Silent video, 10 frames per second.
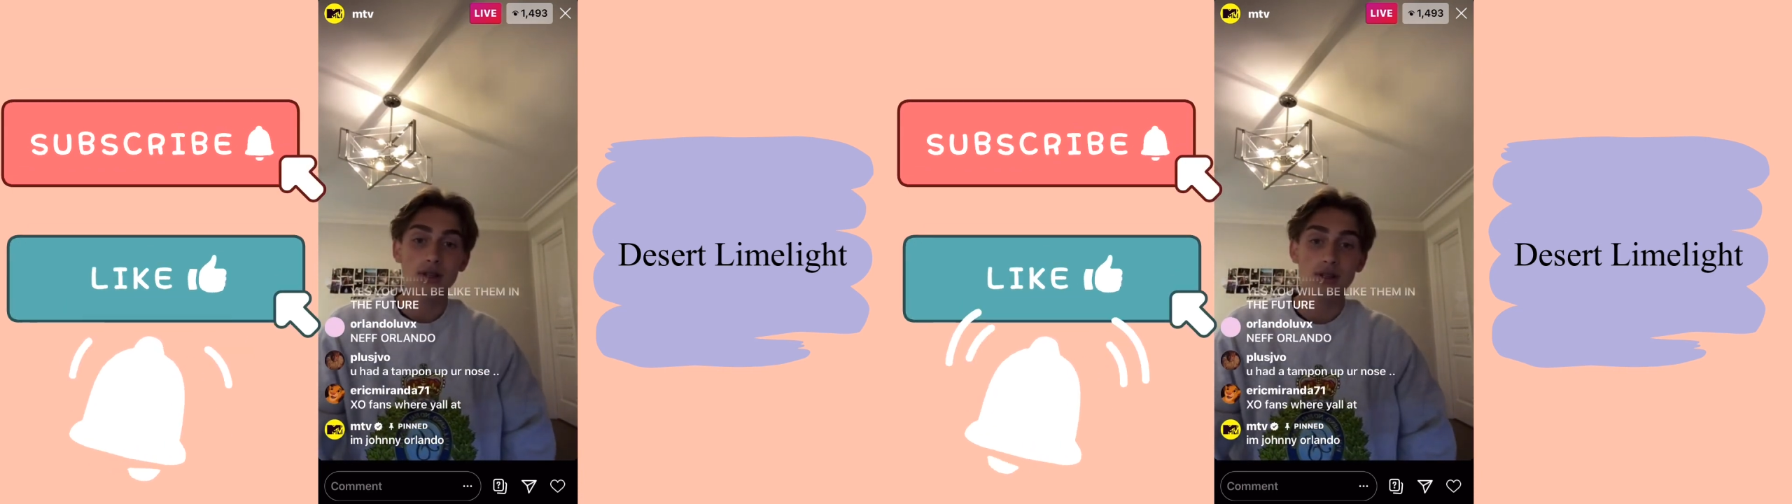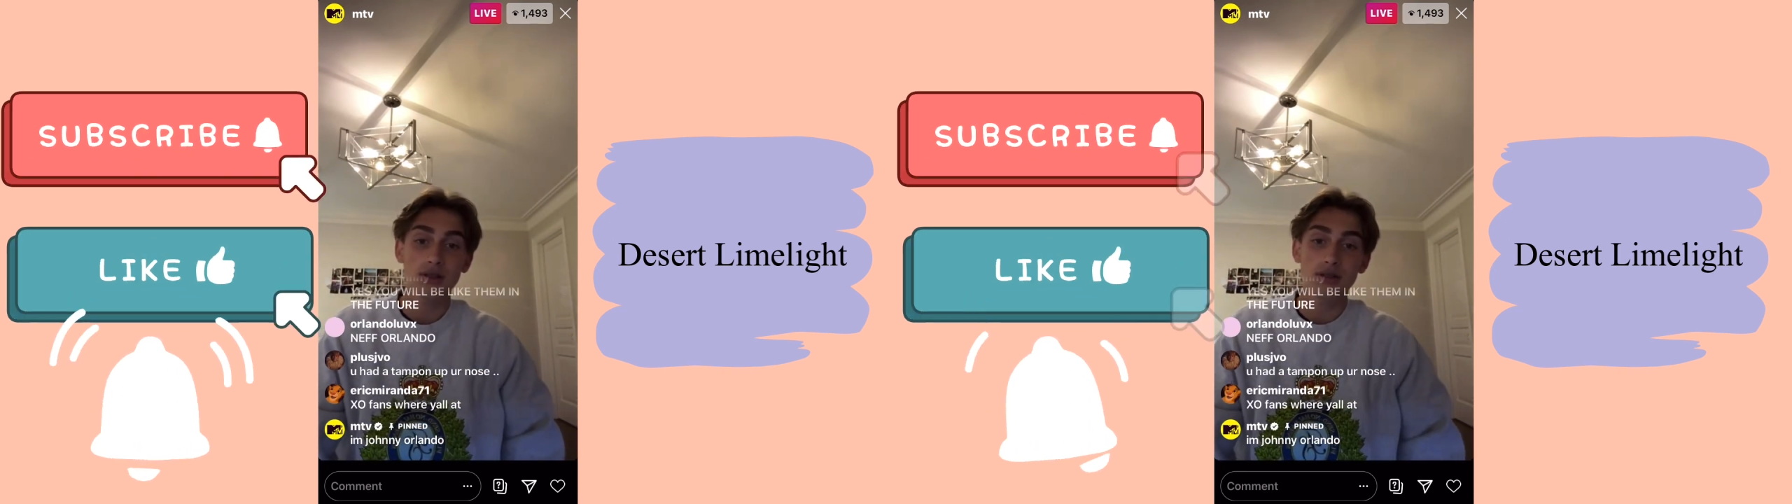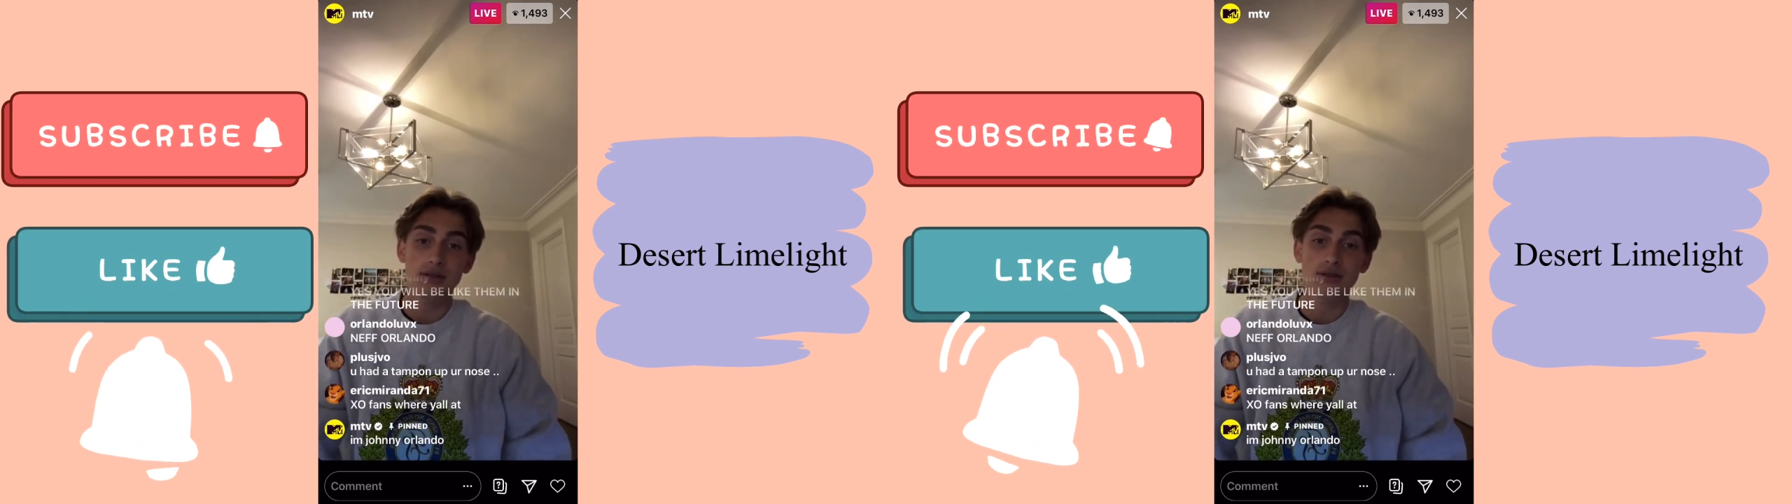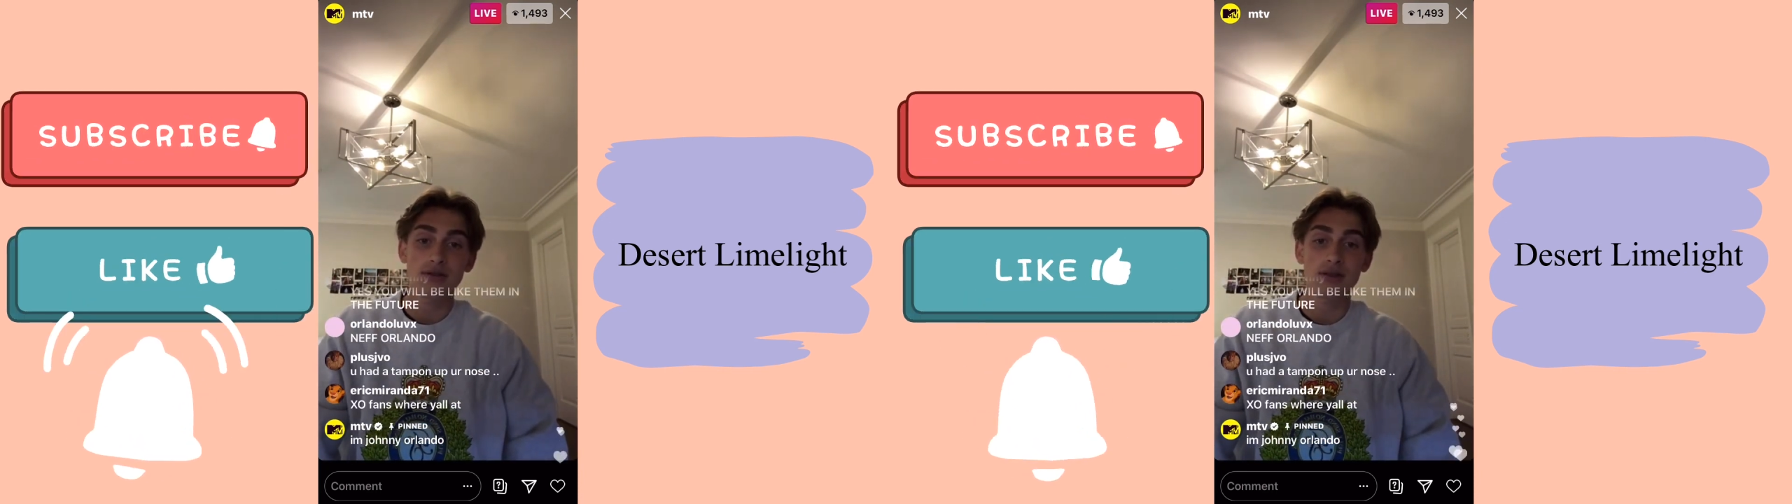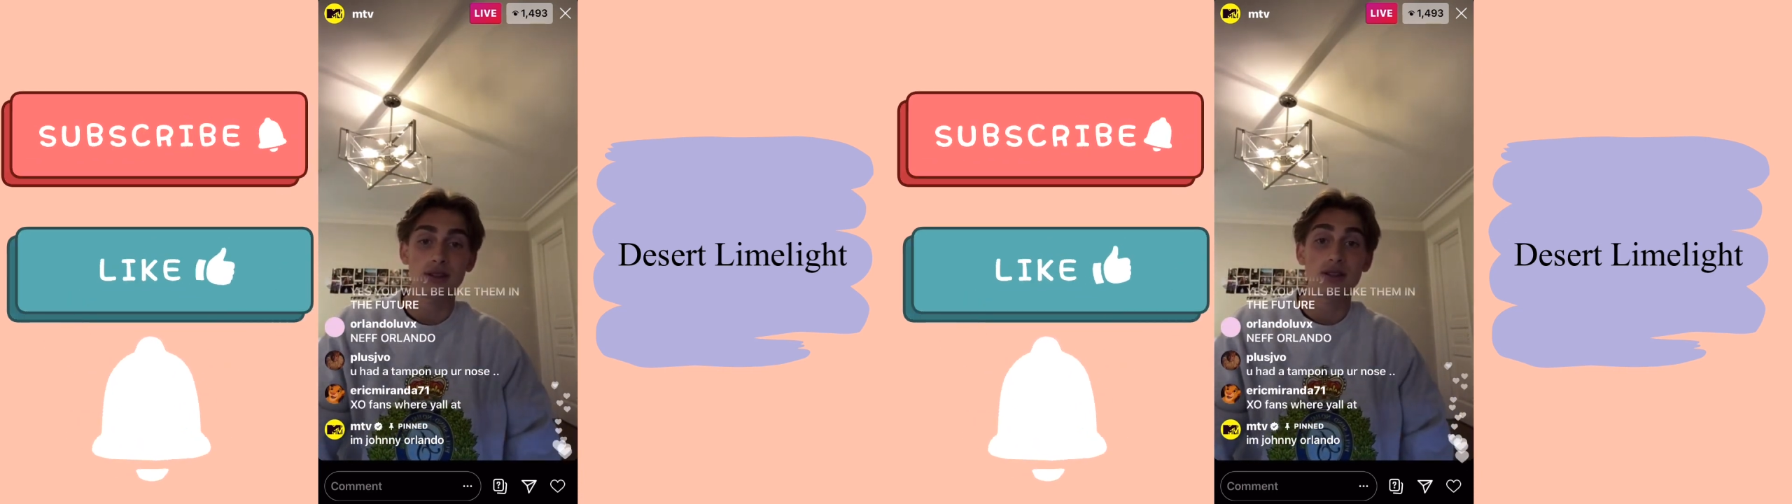the
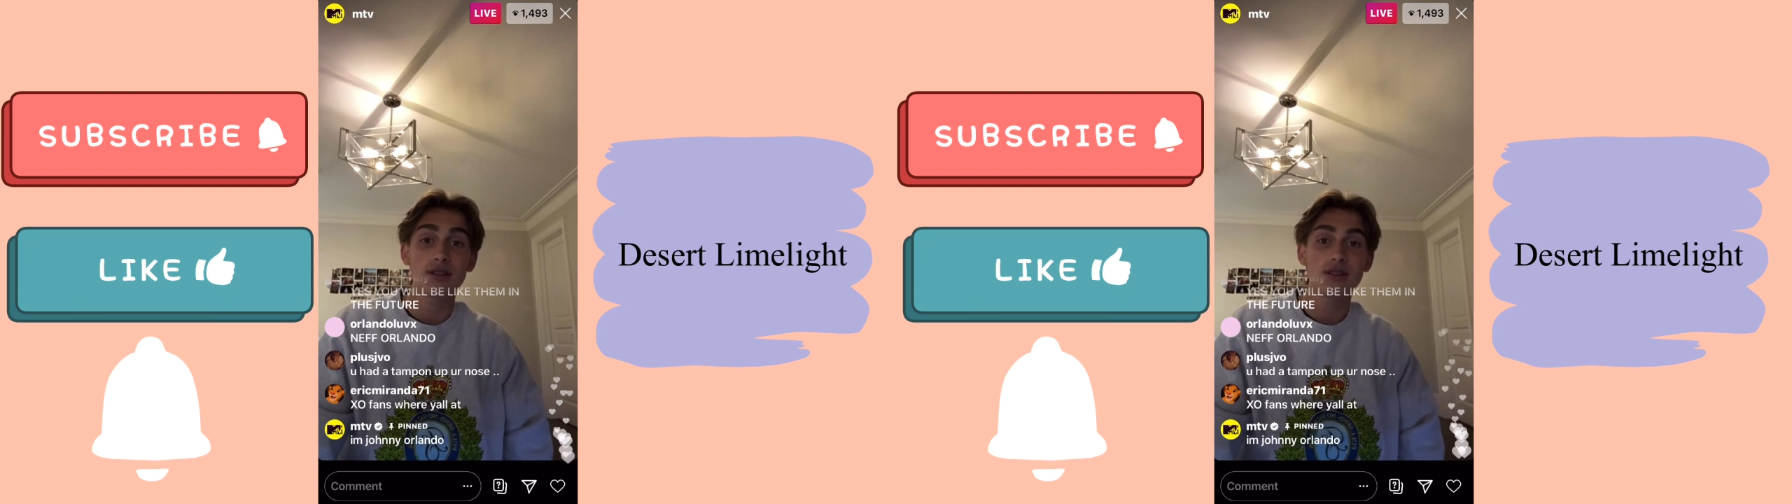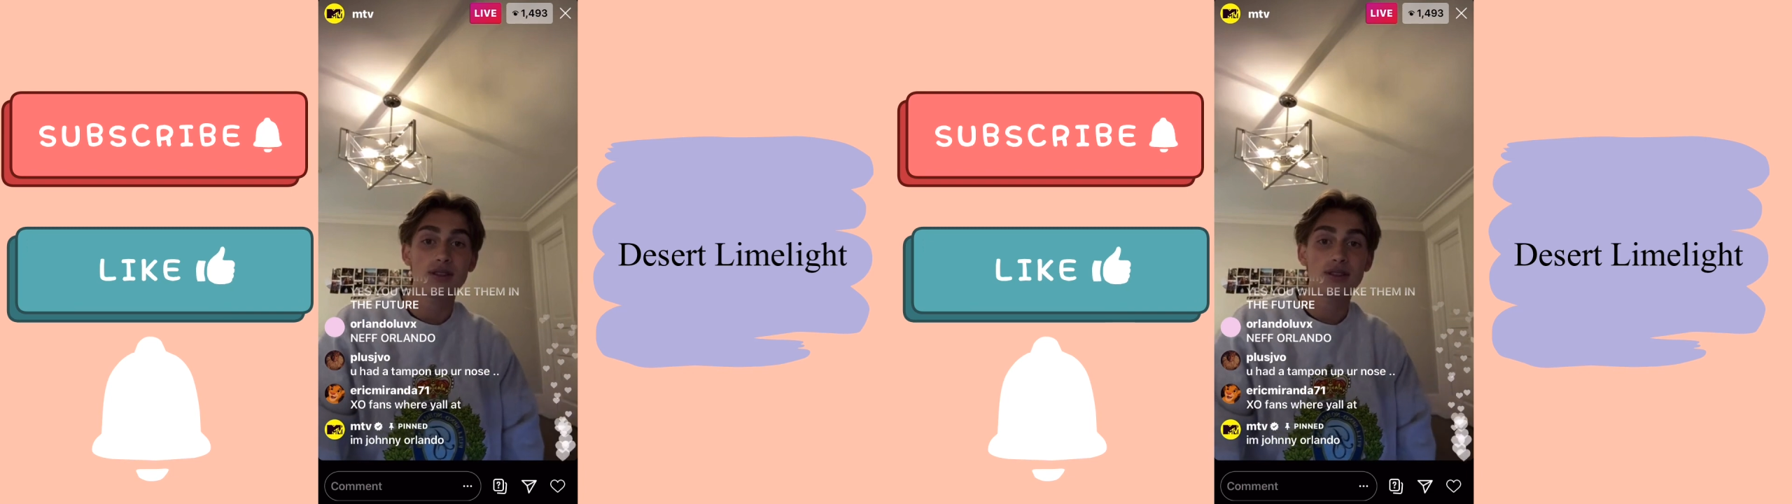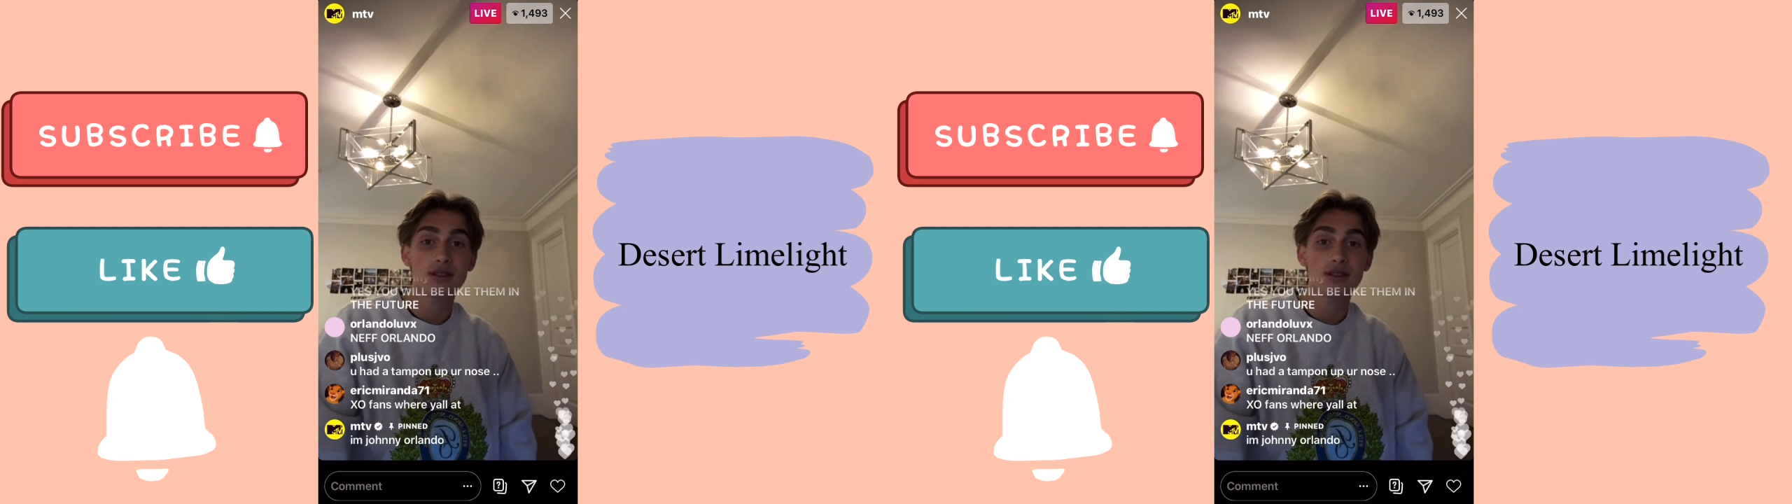fire and